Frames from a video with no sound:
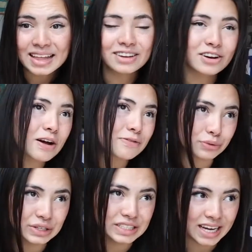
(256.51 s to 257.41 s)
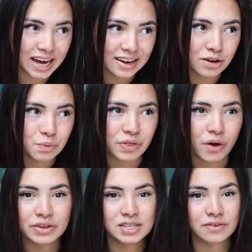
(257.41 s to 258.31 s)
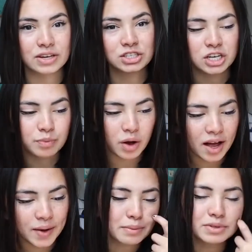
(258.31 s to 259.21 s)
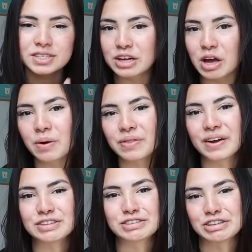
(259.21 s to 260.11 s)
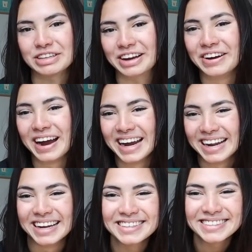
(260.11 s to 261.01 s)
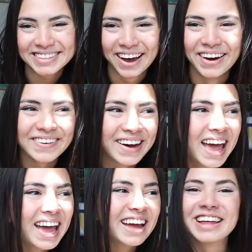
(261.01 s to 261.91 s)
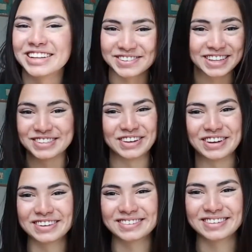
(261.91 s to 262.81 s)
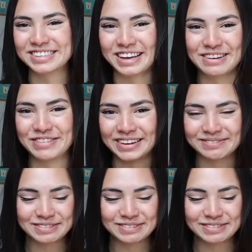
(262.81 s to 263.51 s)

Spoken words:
They're not fully done with all the stuff that she bought, but I'm just gonna go in there and start decorating. So that's what this vlog is gonna be.